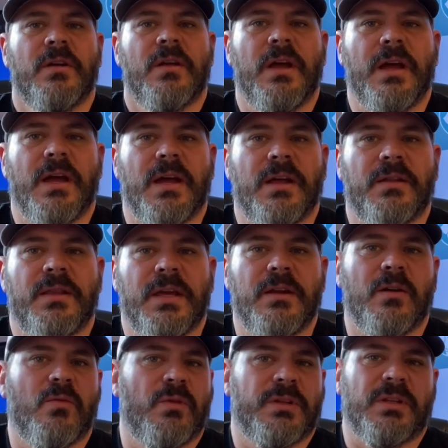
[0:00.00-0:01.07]
and they
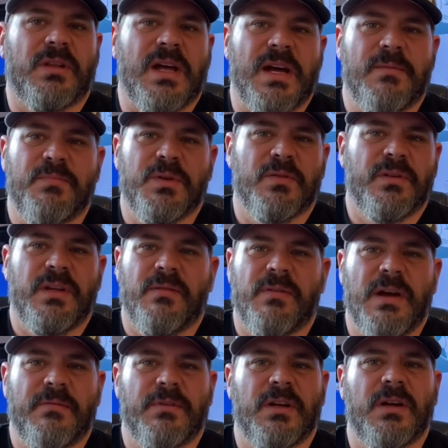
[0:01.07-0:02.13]
don't want the liability of
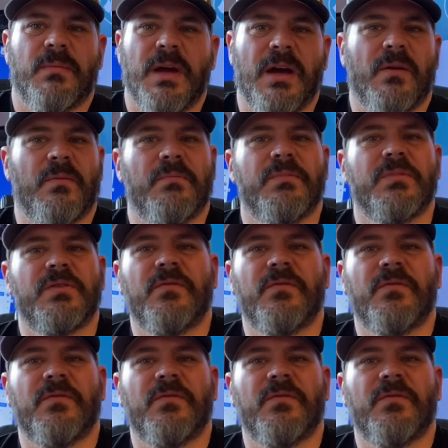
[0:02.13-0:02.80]
having to come out and